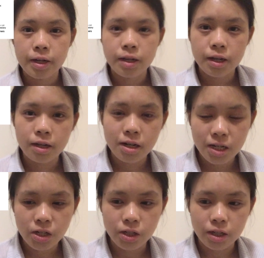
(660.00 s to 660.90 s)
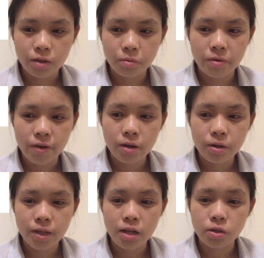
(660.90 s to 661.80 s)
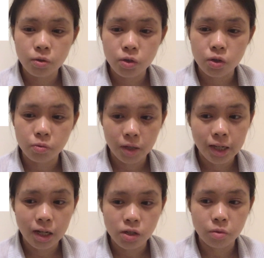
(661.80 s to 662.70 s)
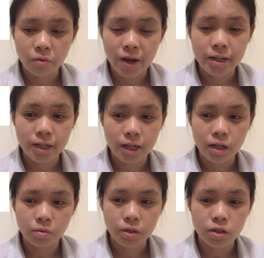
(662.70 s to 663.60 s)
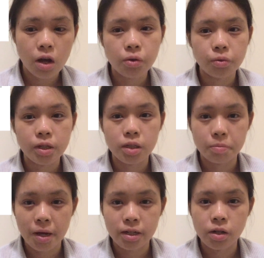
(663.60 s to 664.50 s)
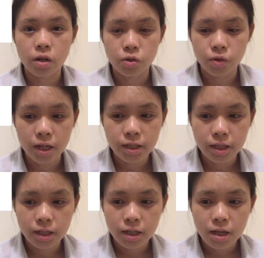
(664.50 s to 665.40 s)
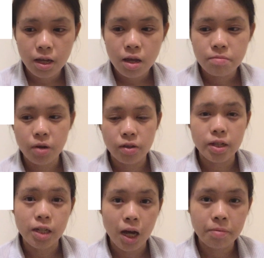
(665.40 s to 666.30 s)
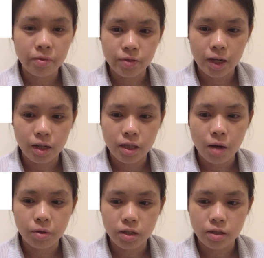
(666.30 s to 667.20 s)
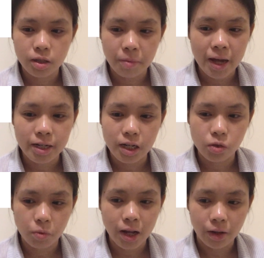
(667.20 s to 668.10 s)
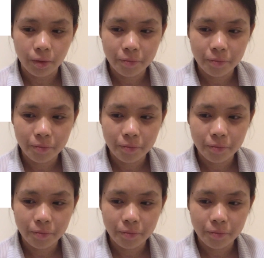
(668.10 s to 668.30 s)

In addition, we found out that users' willingness to provide data was not only dependent on trust, but on the type of data that was demanded as well.